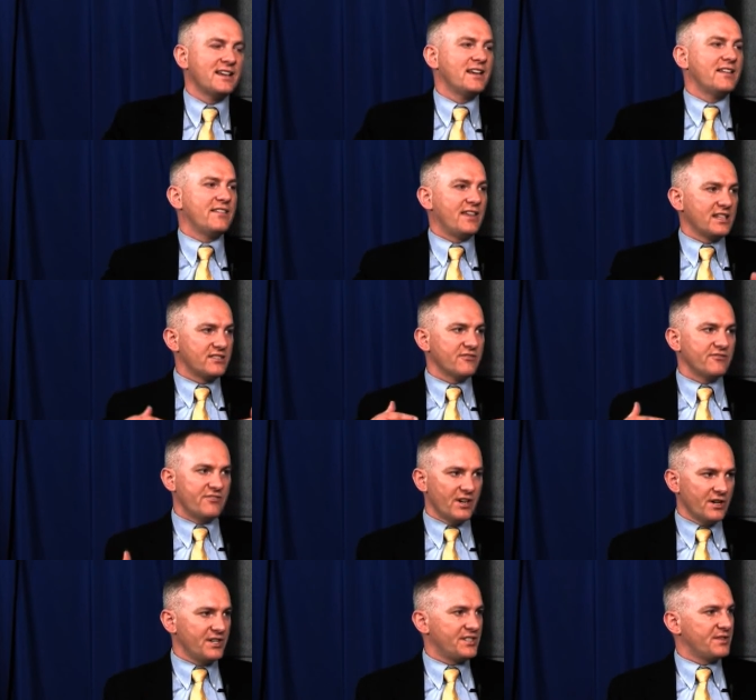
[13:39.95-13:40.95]
that's a
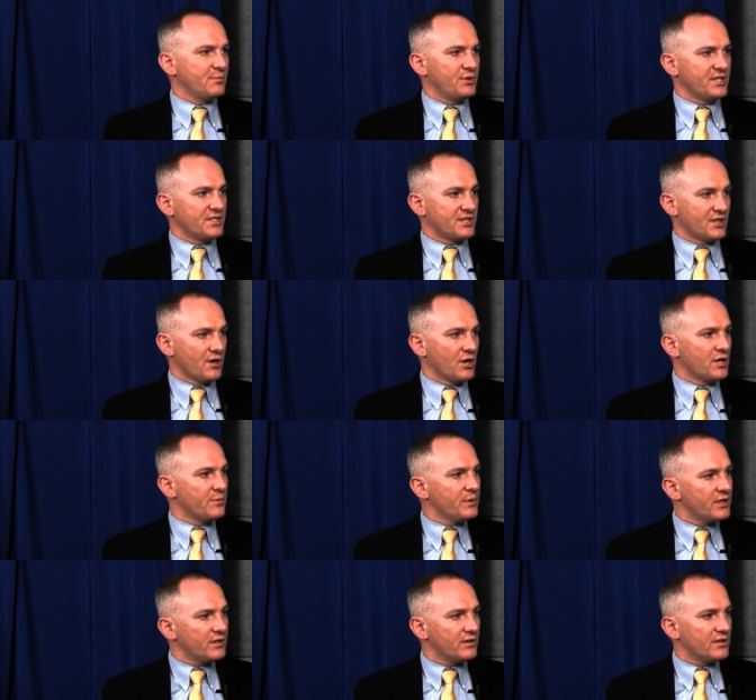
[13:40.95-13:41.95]
very simplistic
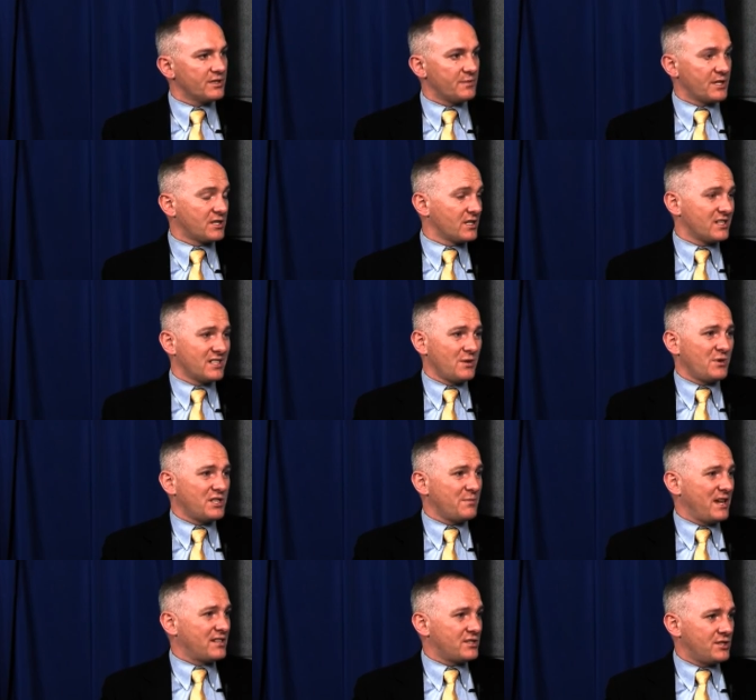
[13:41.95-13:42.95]
argument, especially because they went to
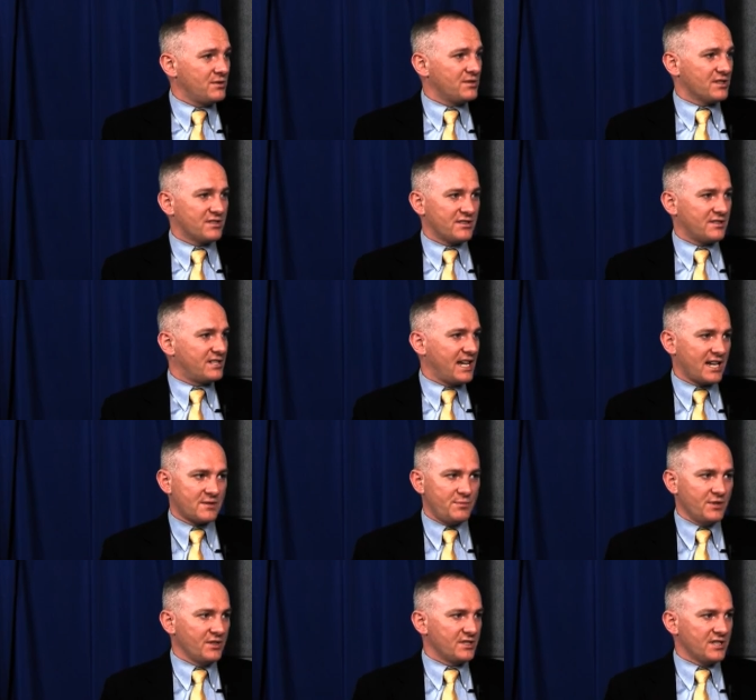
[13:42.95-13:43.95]
Massachusetts. Their tax
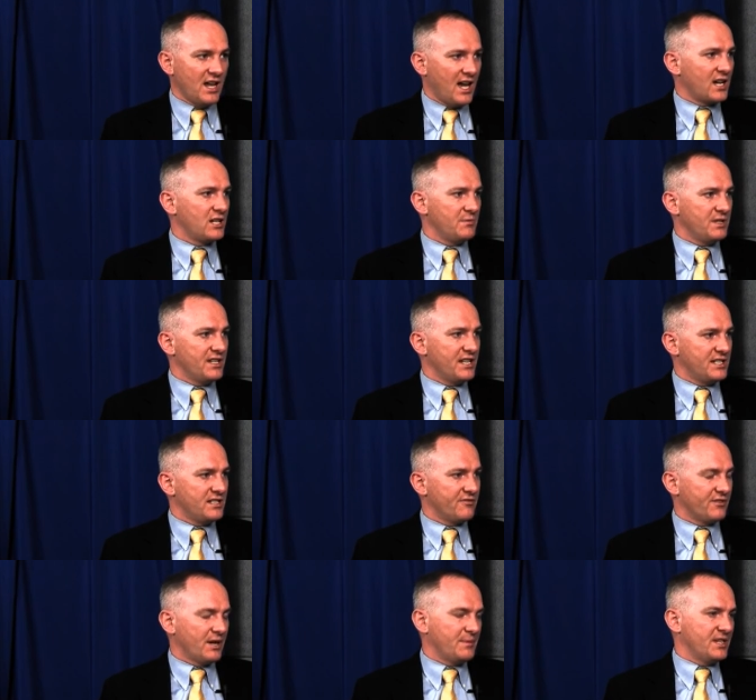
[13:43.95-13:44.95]
bill is not going to be that
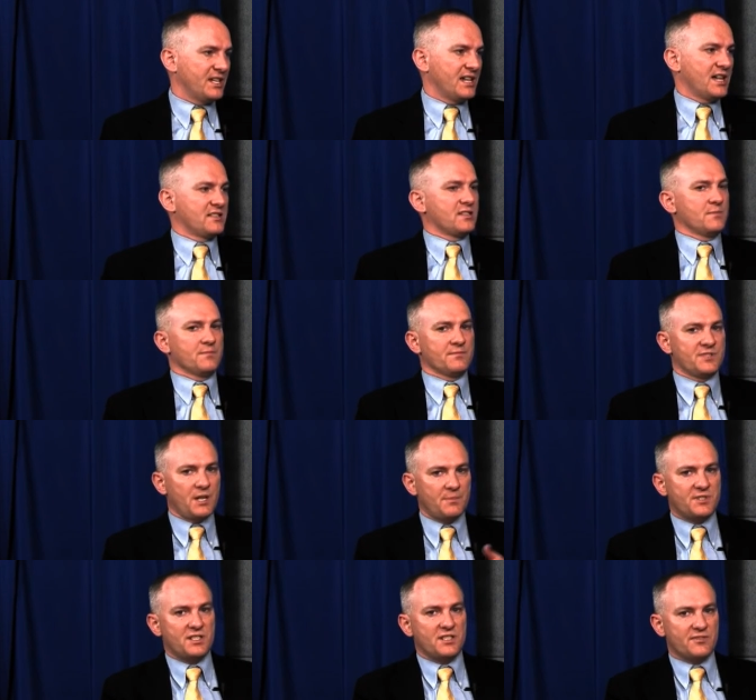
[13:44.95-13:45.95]
different. I mean, they got some
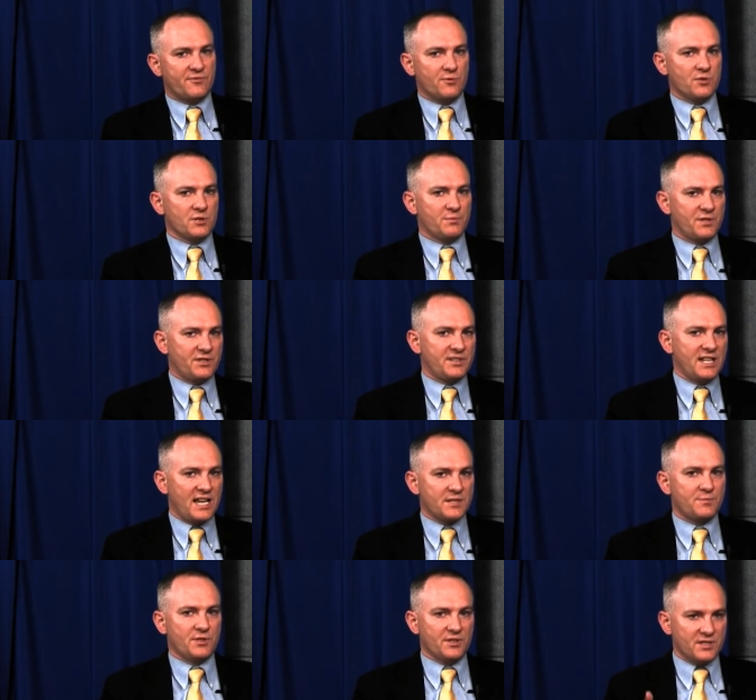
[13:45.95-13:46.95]
subsidies for it, but their tax
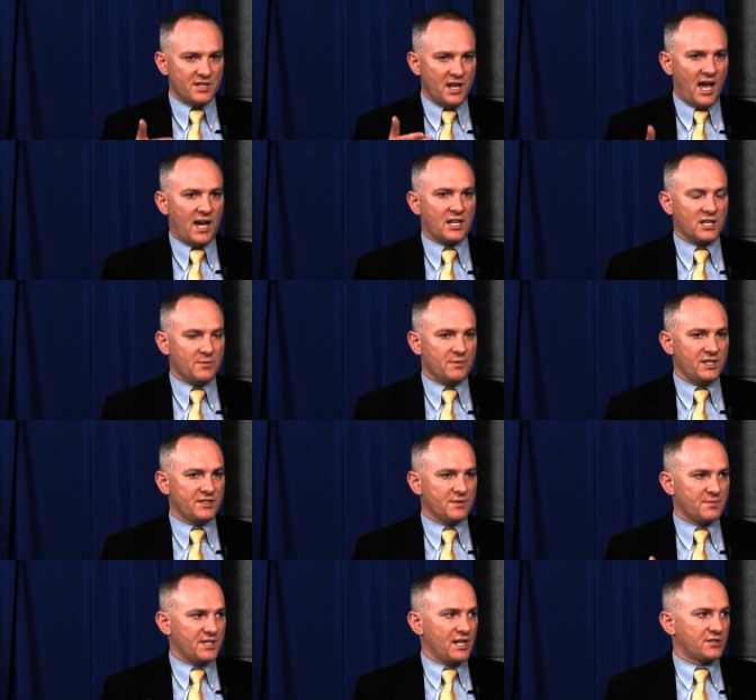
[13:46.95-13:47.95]
bill is not going to be
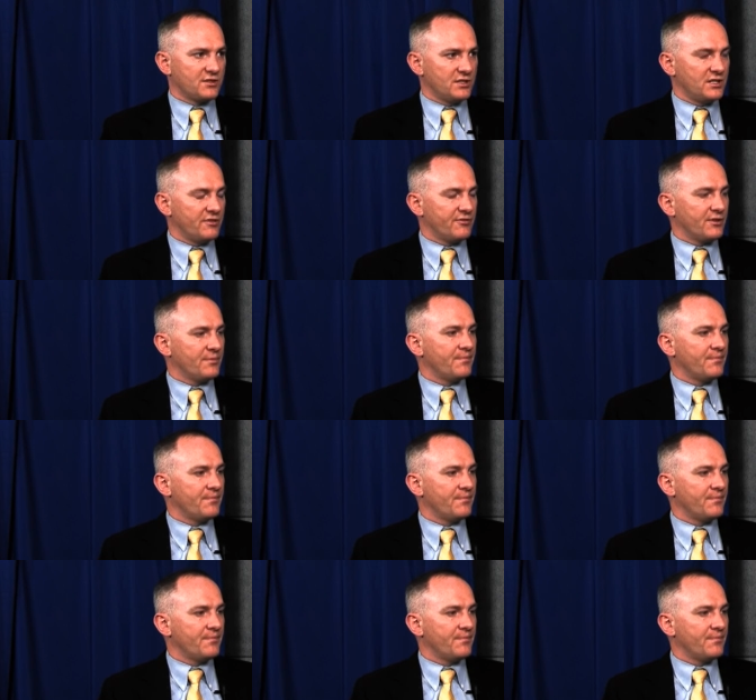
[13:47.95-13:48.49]
substantially different.